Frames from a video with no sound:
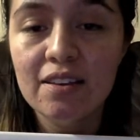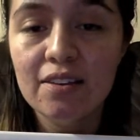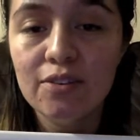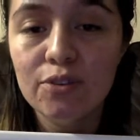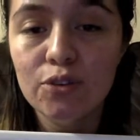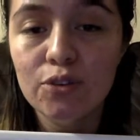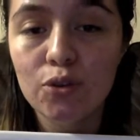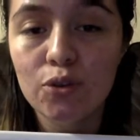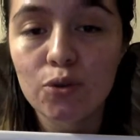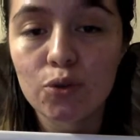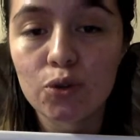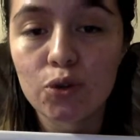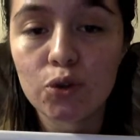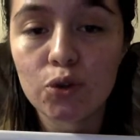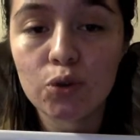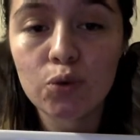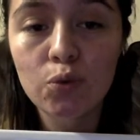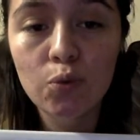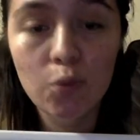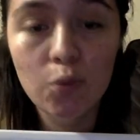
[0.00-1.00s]
So
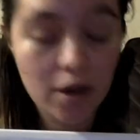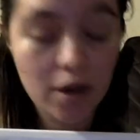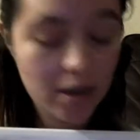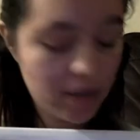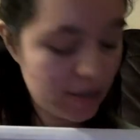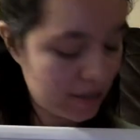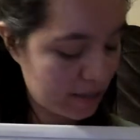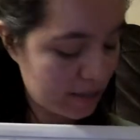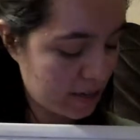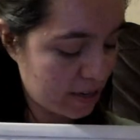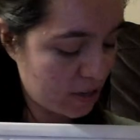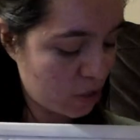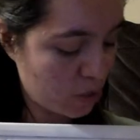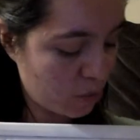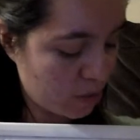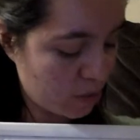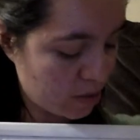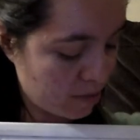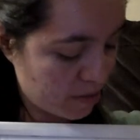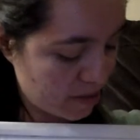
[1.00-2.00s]
2 ones, and you
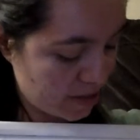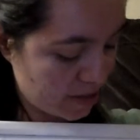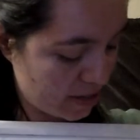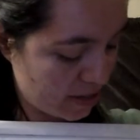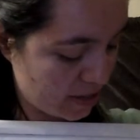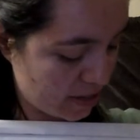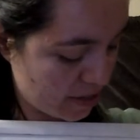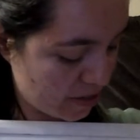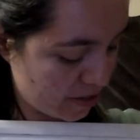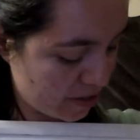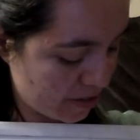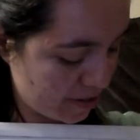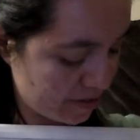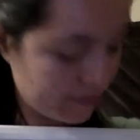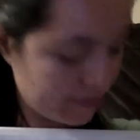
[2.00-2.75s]
would put it here.